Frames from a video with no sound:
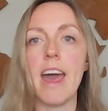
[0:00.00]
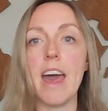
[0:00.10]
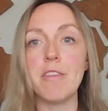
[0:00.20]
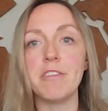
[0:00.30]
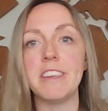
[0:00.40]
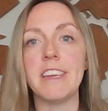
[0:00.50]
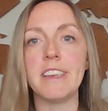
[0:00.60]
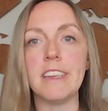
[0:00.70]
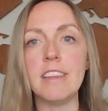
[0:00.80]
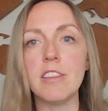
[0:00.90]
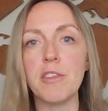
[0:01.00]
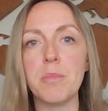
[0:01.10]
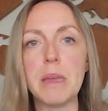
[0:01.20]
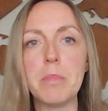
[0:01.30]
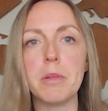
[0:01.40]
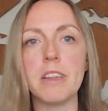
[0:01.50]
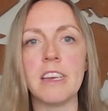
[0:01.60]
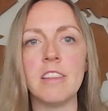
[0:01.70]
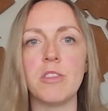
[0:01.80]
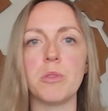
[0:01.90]
everyday needs of people
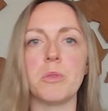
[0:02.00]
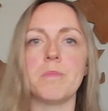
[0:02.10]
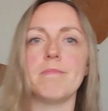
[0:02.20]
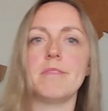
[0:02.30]
into